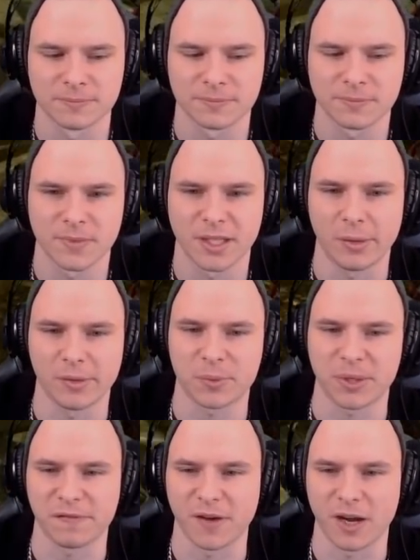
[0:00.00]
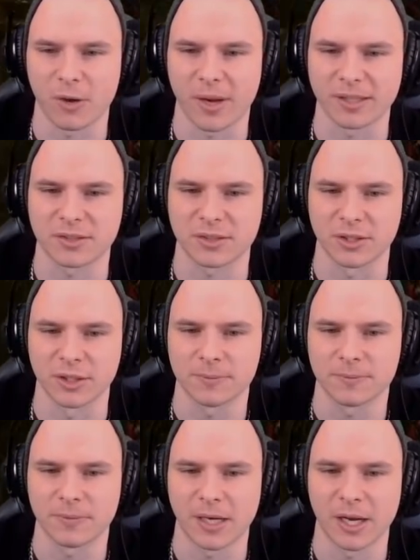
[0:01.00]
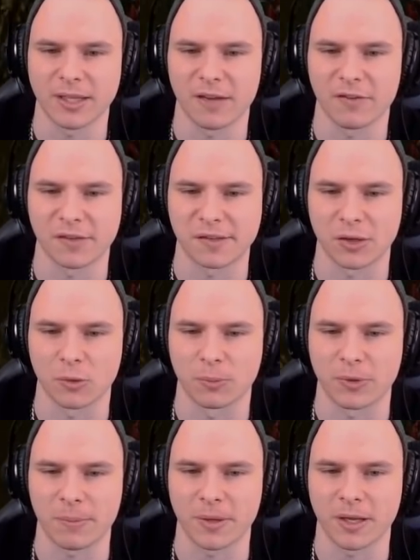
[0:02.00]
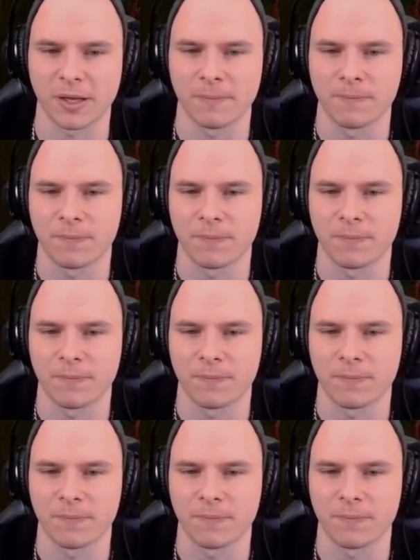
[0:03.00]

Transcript: He was pretty far away, too. I only have a single prep here.